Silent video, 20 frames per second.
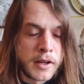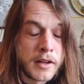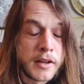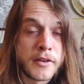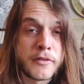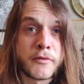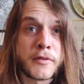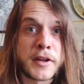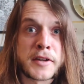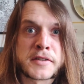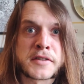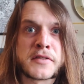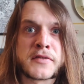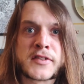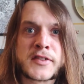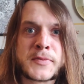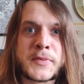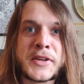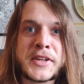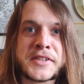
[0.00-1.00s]

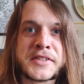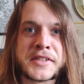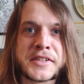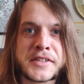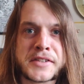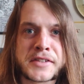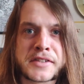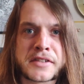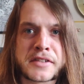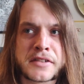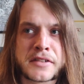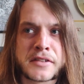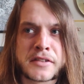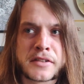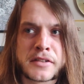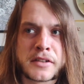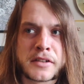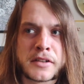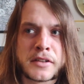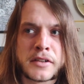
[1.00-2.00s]
Invasive species.
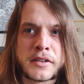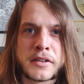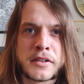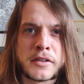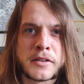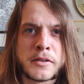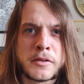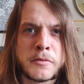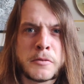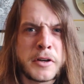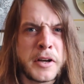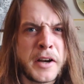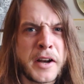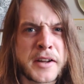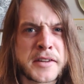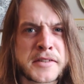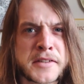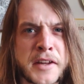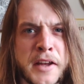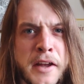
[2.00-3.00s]
What did
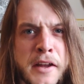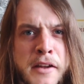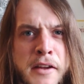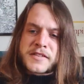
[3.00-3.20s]
I say?